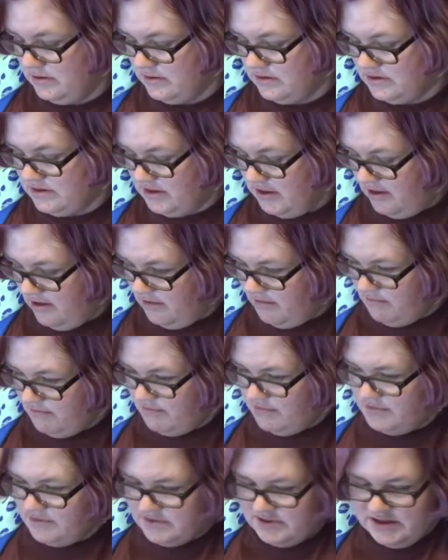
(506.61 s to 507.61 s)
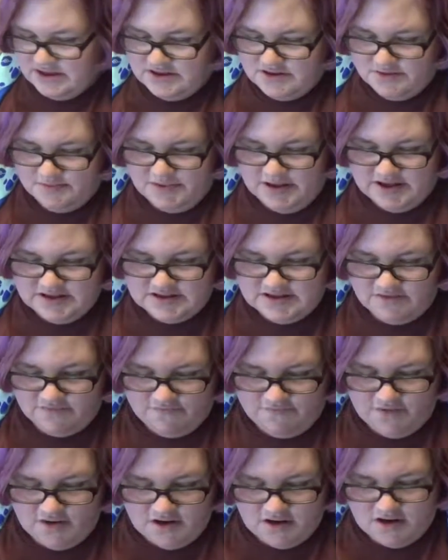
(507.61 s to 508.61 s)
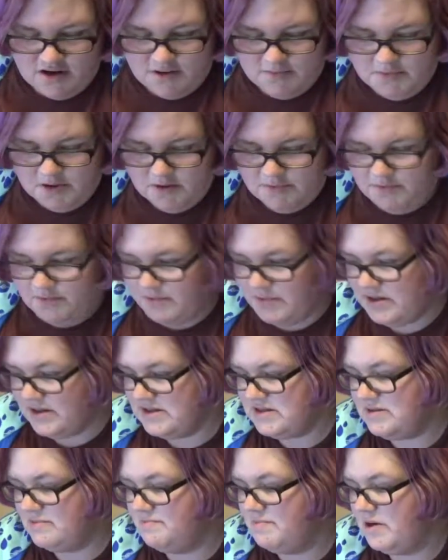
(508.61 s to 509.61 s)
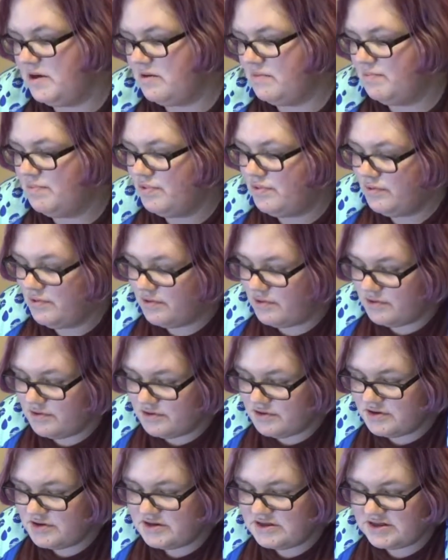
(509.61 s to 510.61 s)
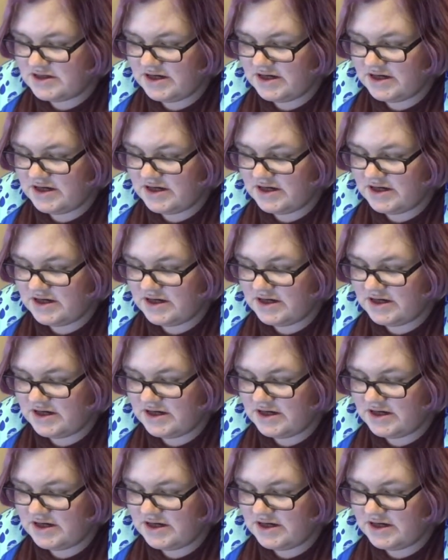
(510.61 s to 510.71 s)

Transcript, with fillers: So, not too bad so far. I'm hoping we get some better pools.